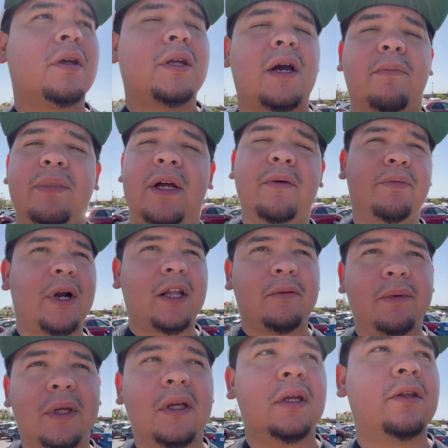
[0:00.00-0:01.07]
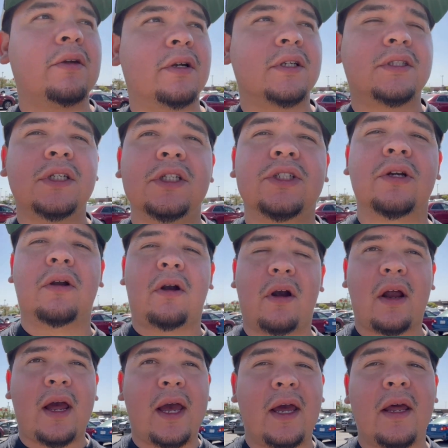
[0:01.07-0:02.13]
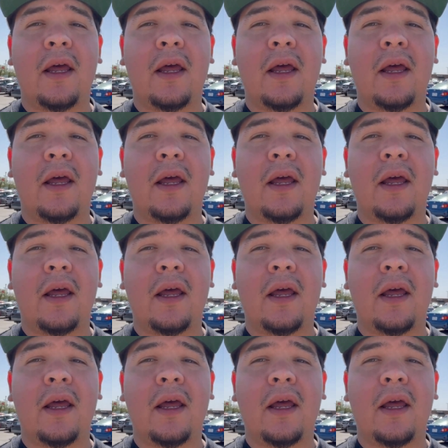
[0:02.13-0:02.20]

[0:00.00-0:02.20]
Yeah, it'll probably be either a t-shirt or a hat.